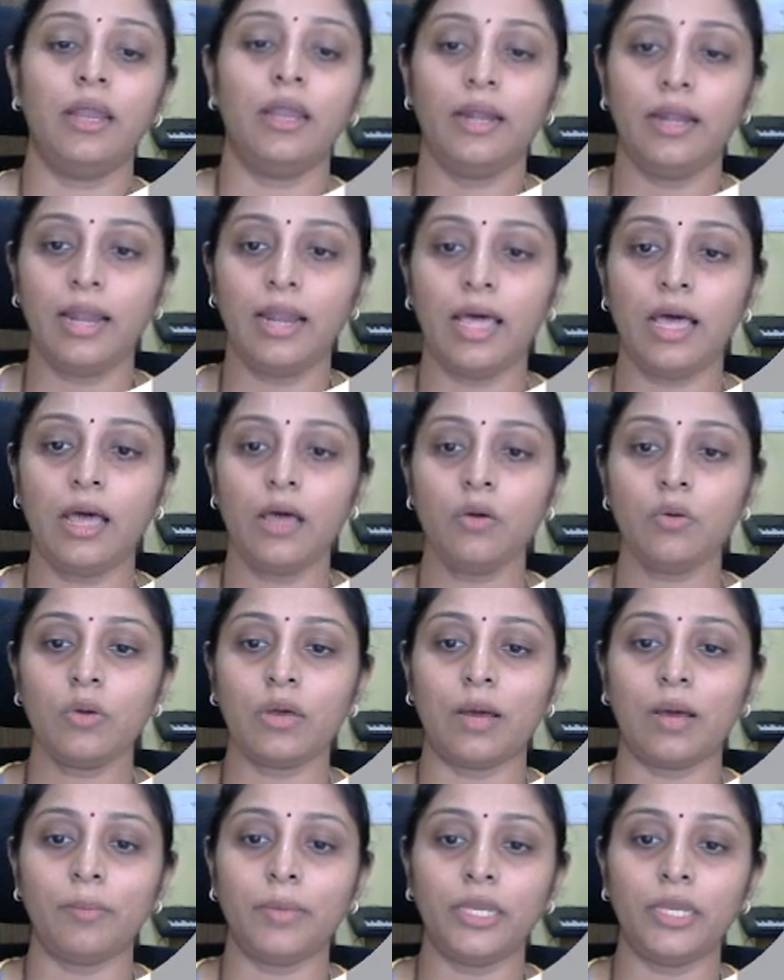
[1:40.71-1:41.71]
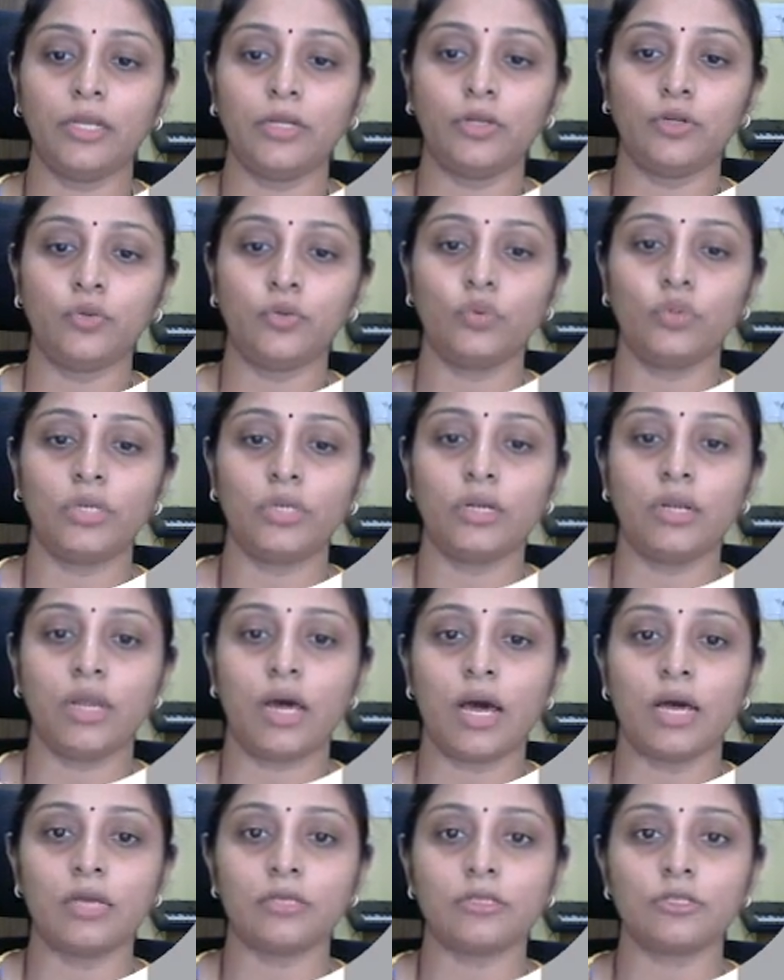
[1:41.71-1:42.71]
Now coming to the
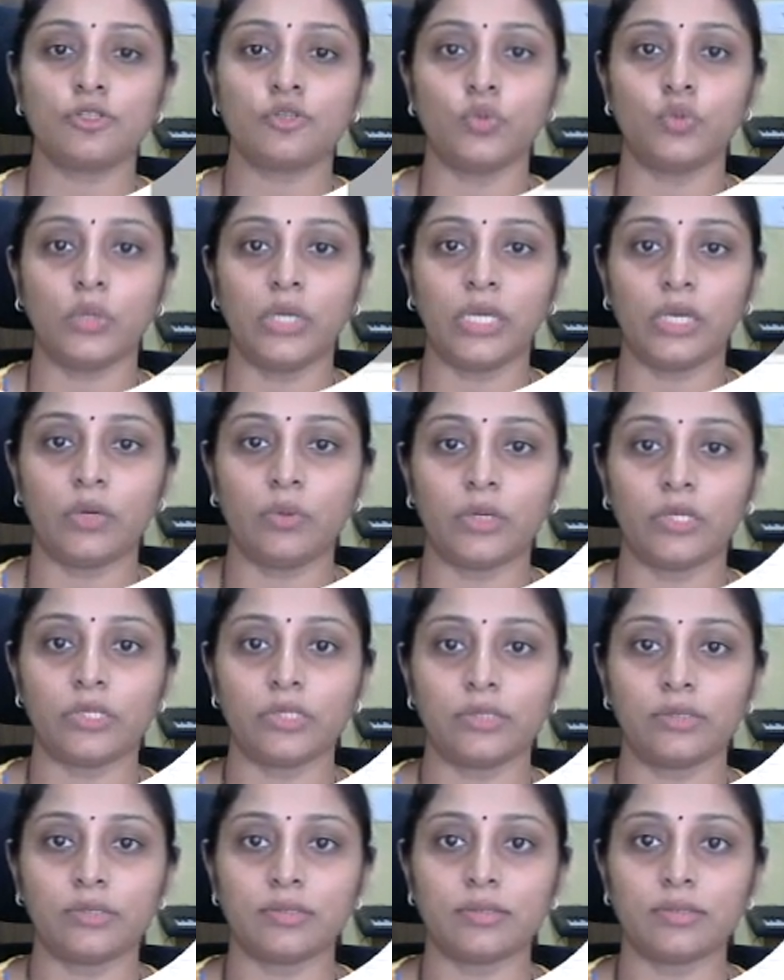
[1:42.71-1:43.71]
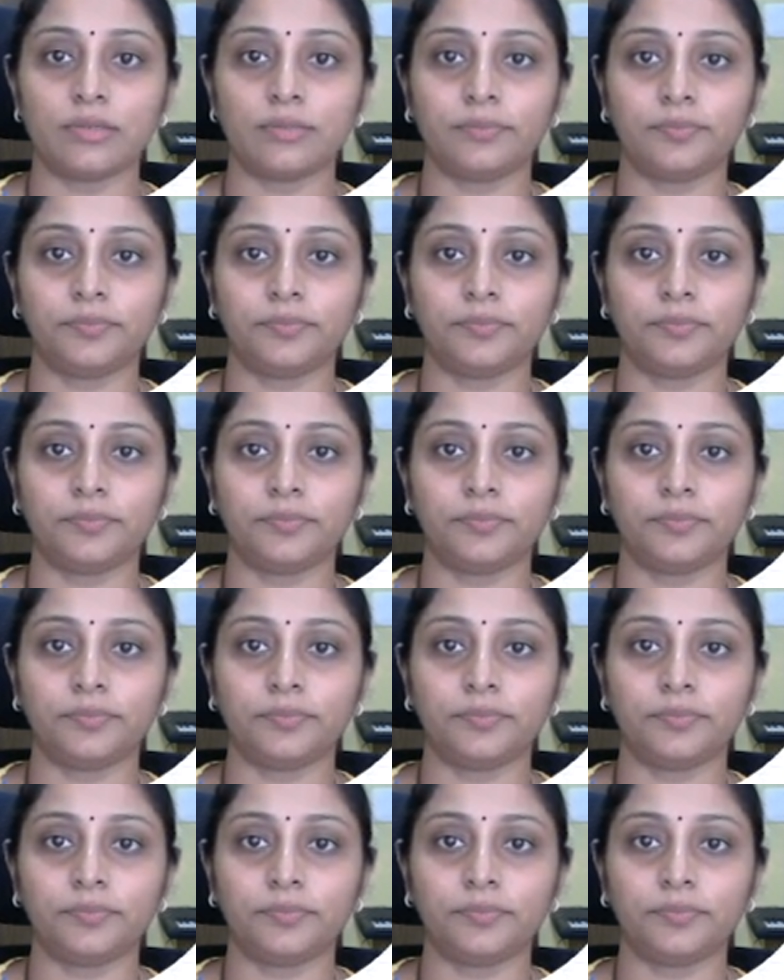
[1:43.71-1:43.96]
last two equations.